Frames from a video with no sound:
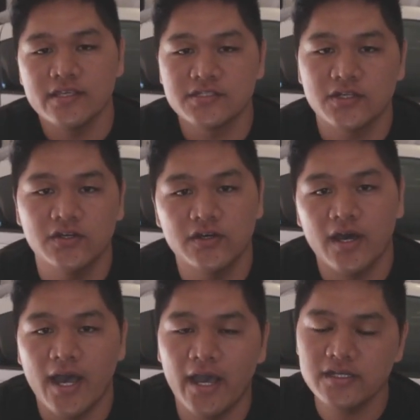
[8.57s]

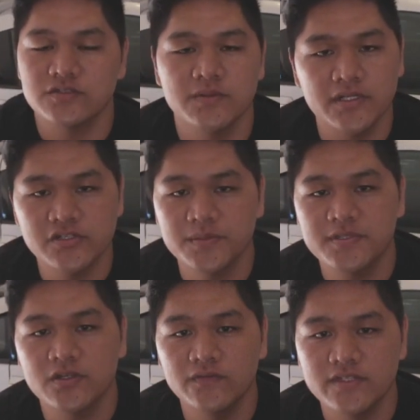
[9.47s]
So I just went on a
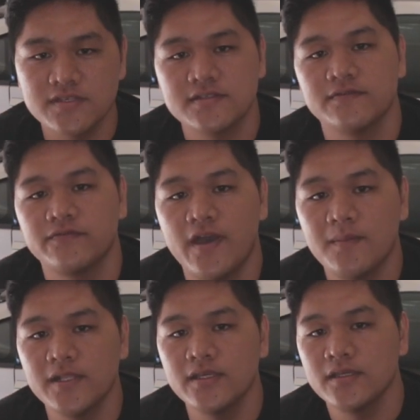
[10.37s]
trip to go visit some
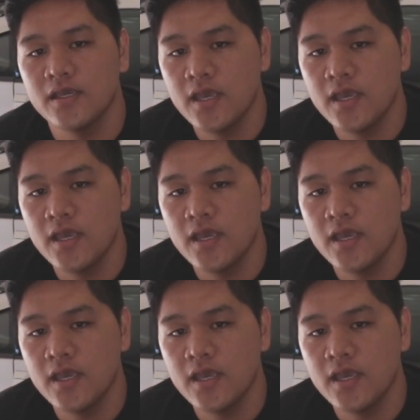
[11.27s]
family.